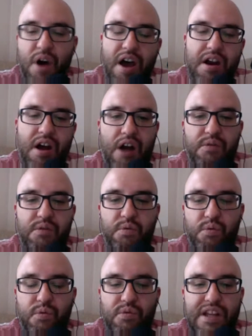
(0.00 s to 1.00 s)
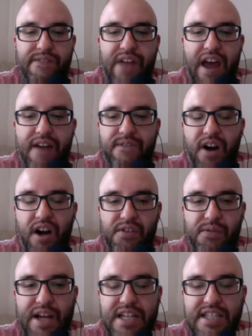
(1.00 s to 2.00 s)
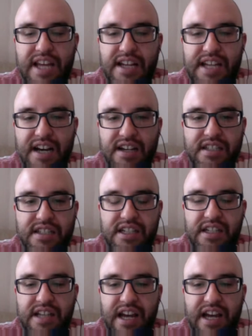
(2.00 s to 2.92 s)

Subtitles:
well, I don't live that far from that Scientology,